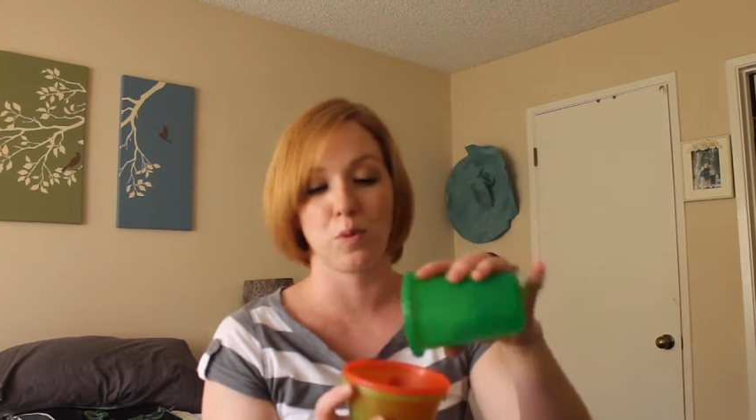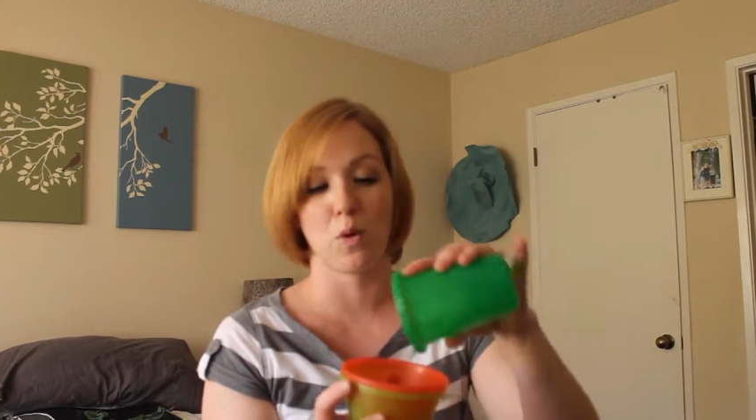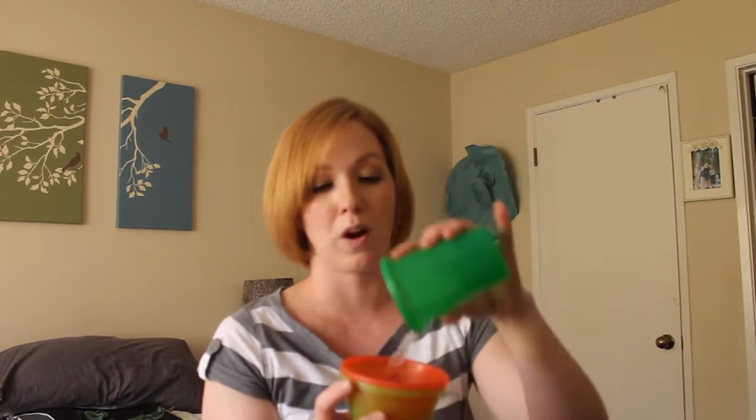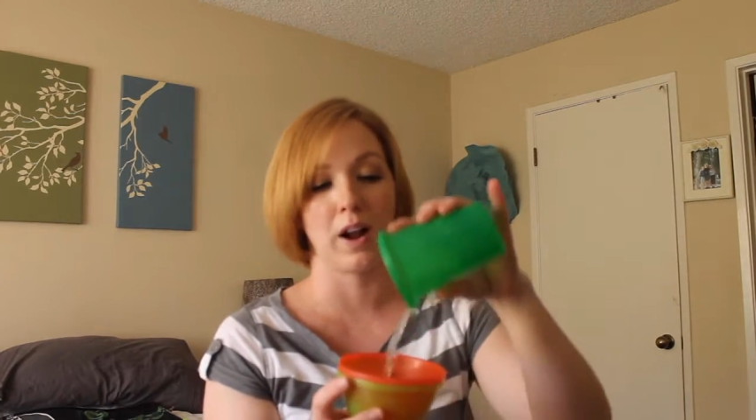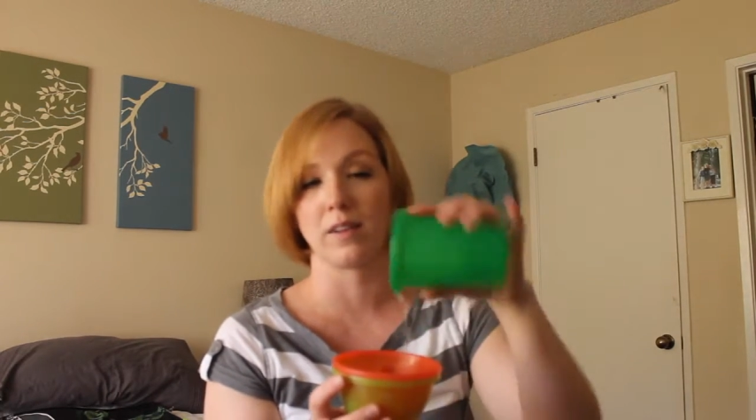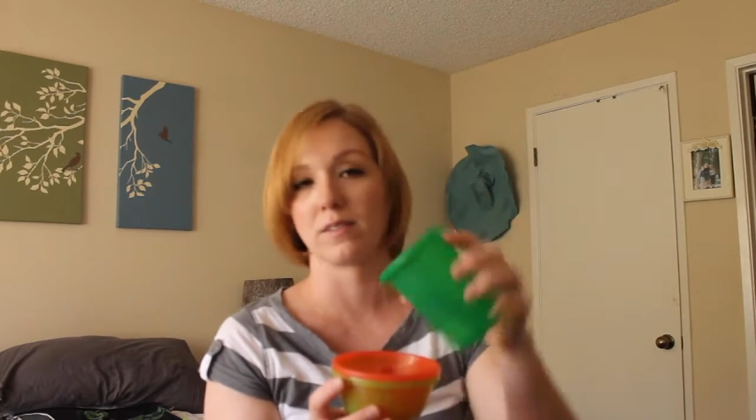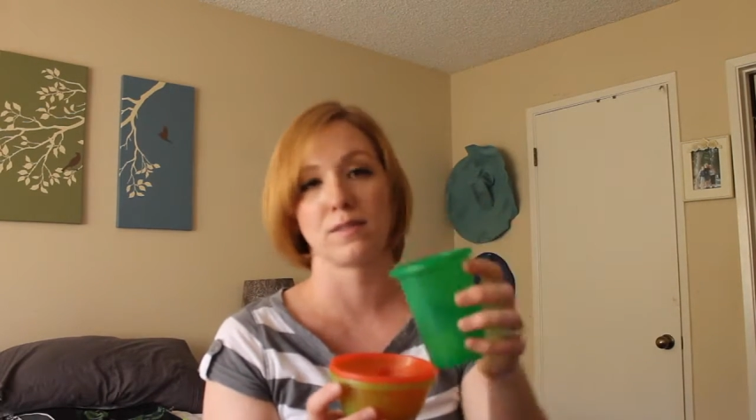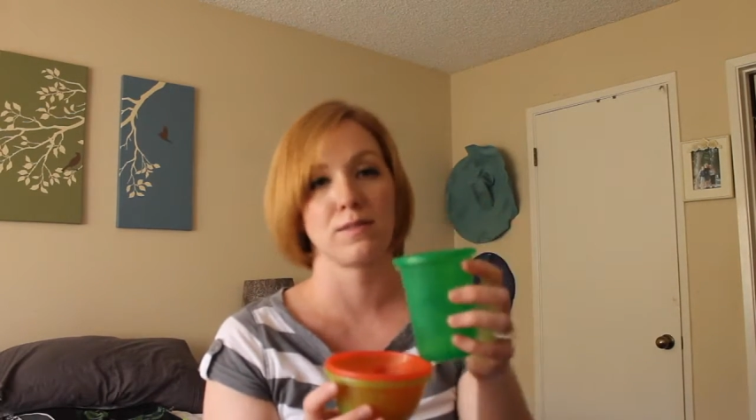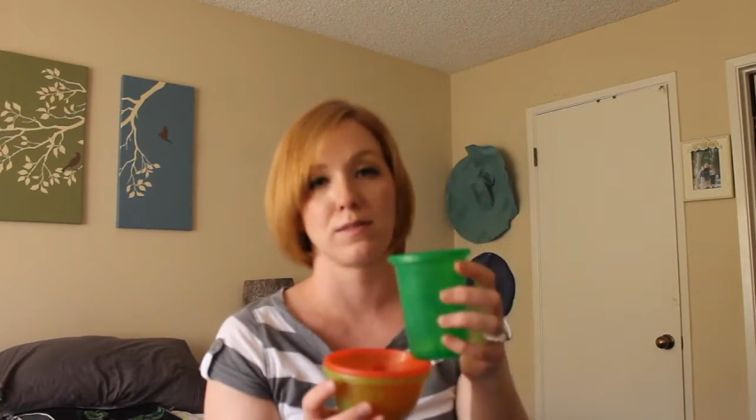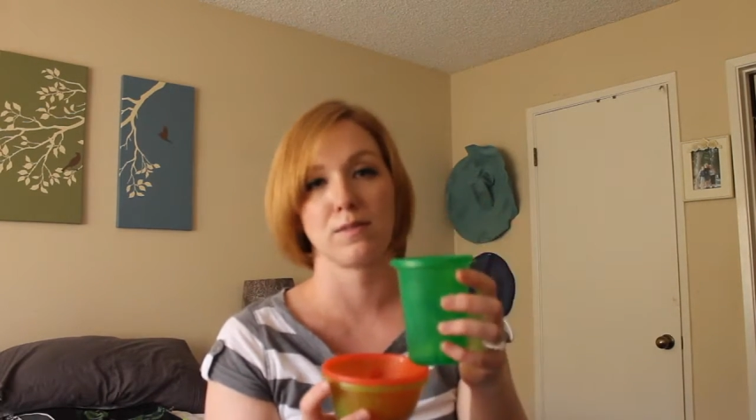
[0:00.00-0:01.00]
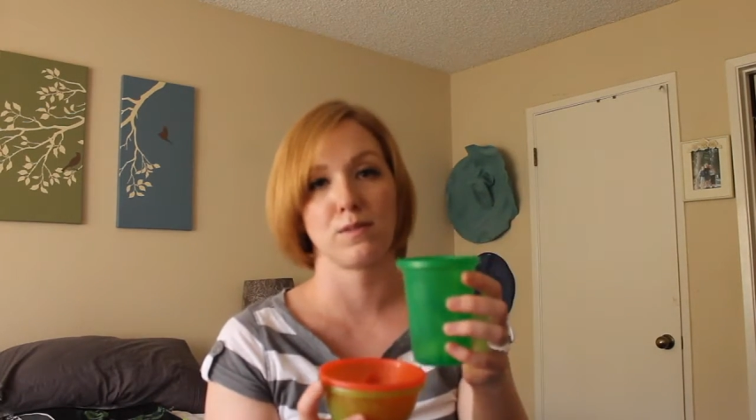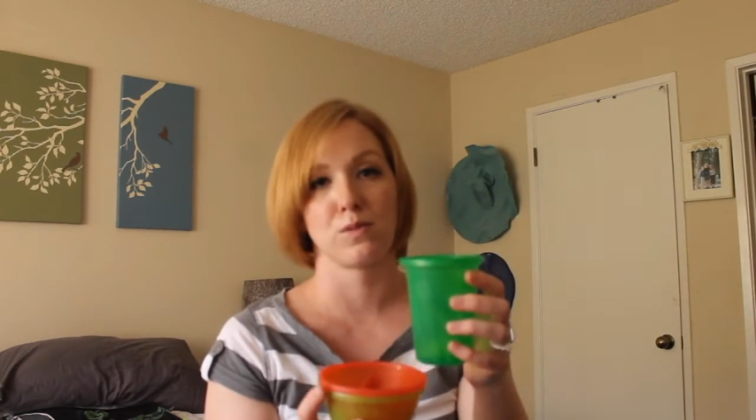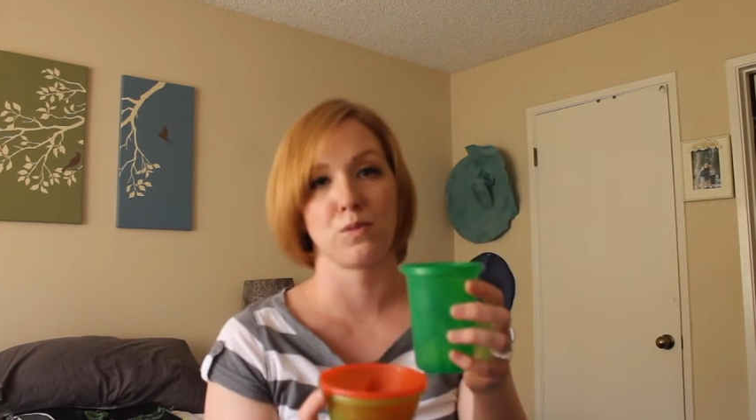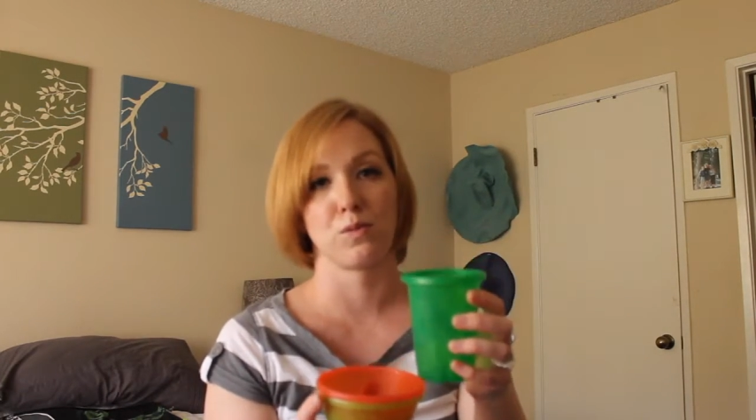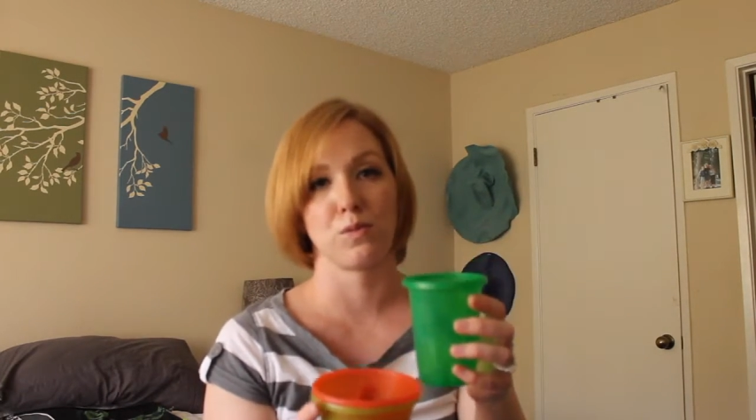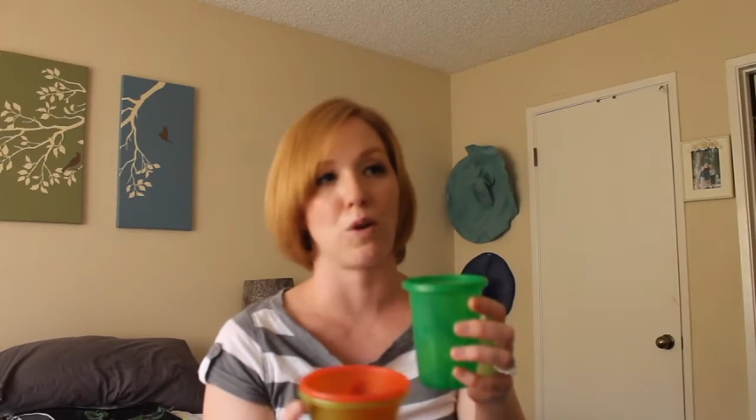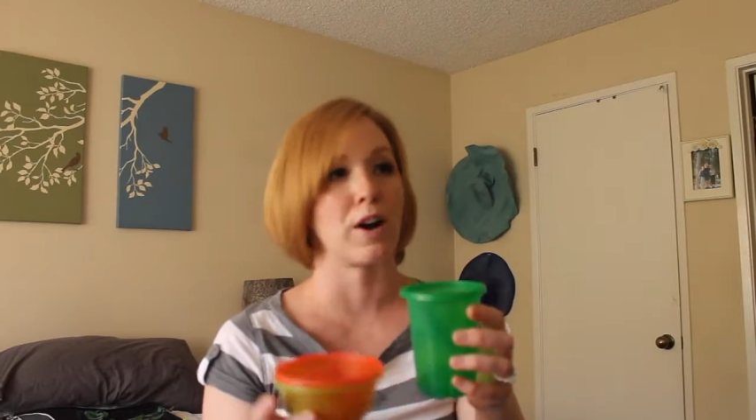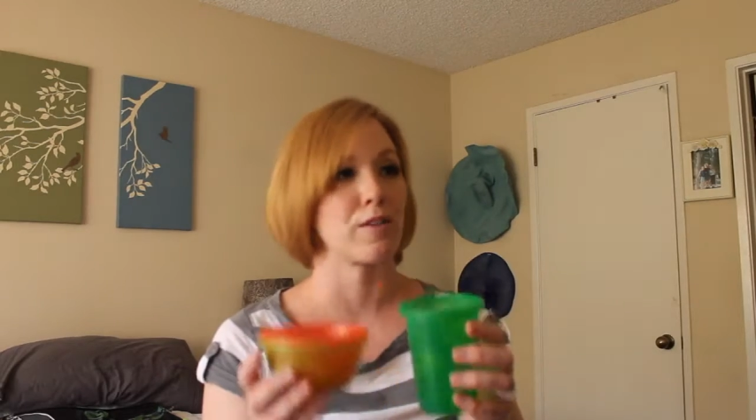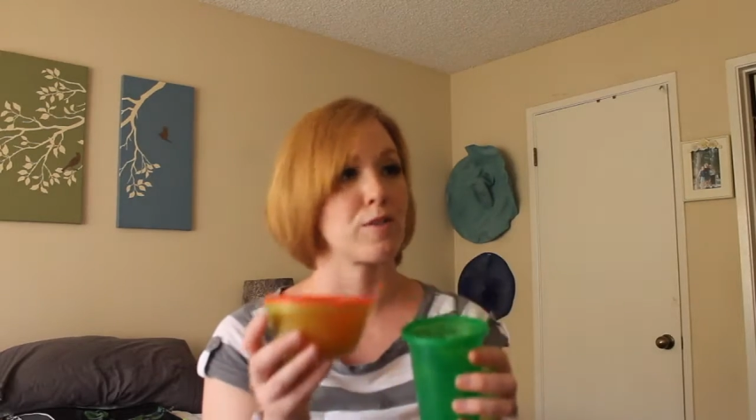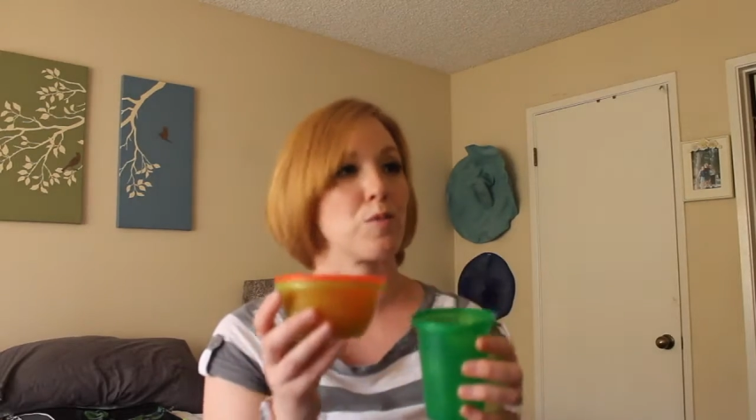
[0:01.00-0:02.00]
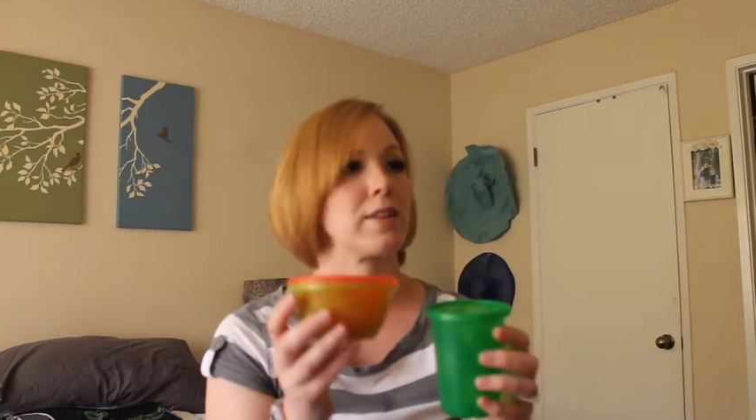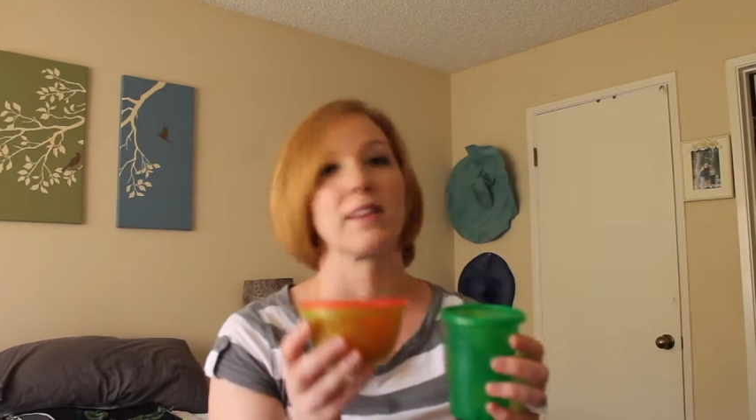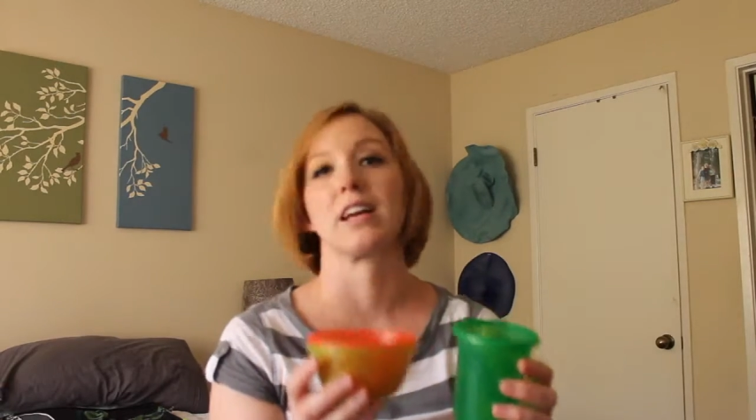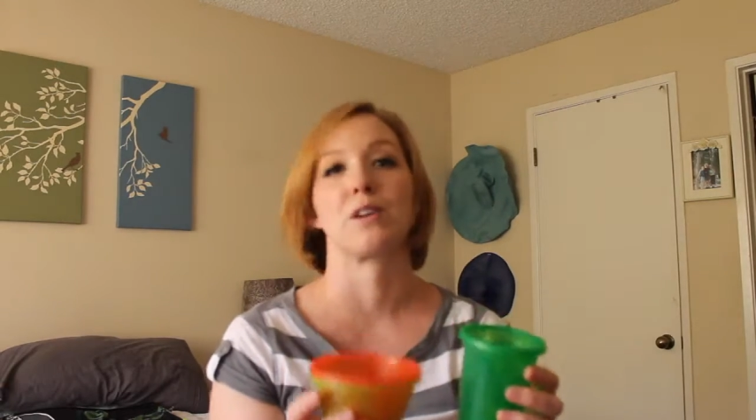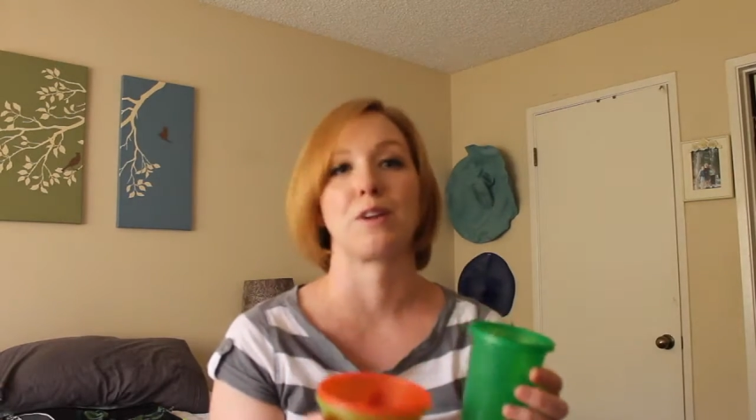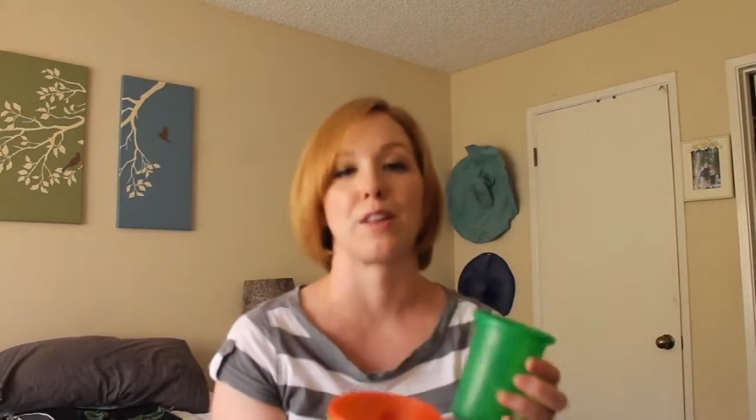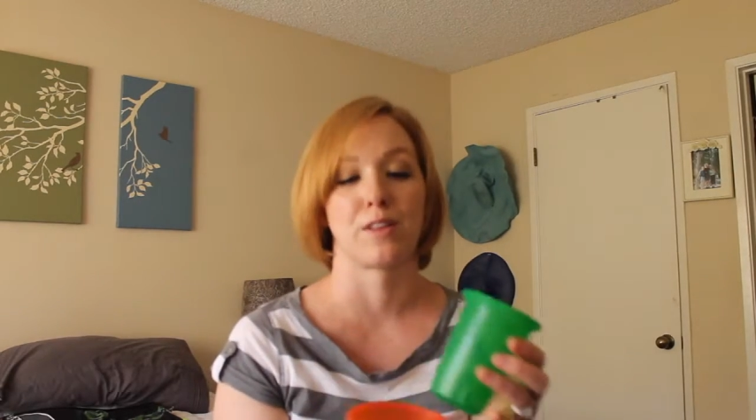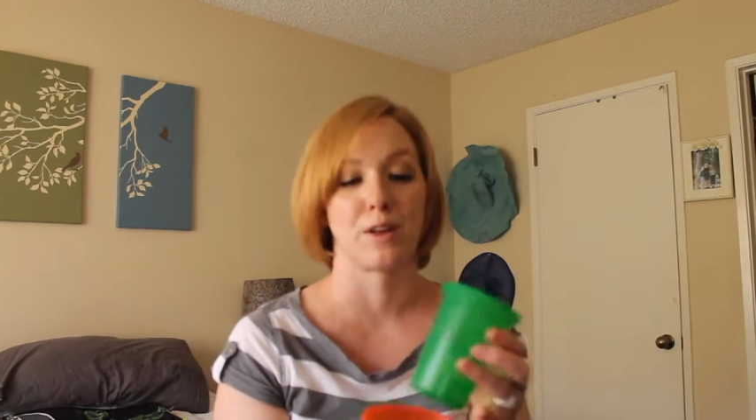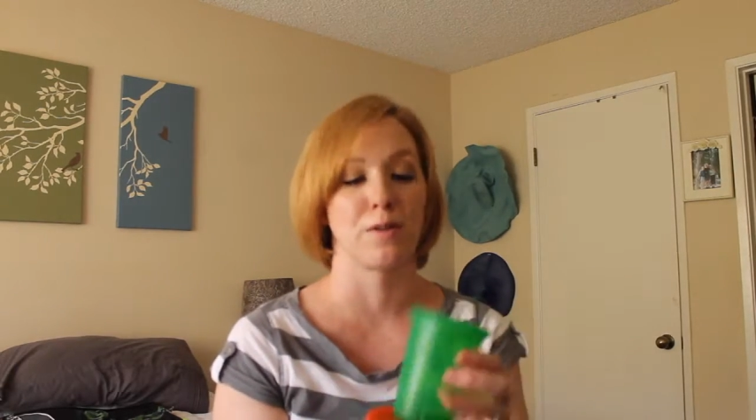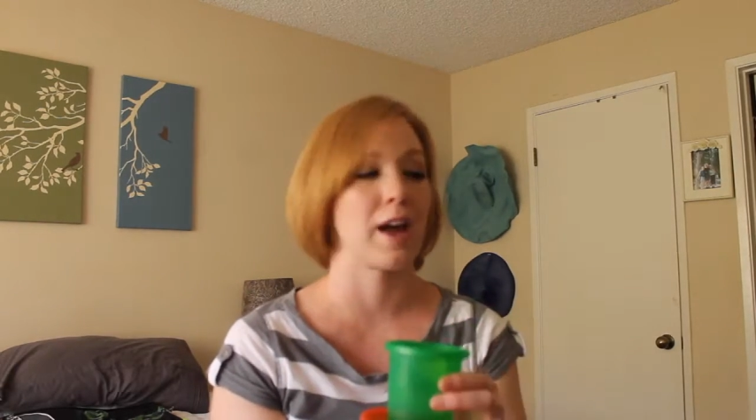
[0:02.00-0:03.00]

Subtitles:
pouring water from one thing into another thing.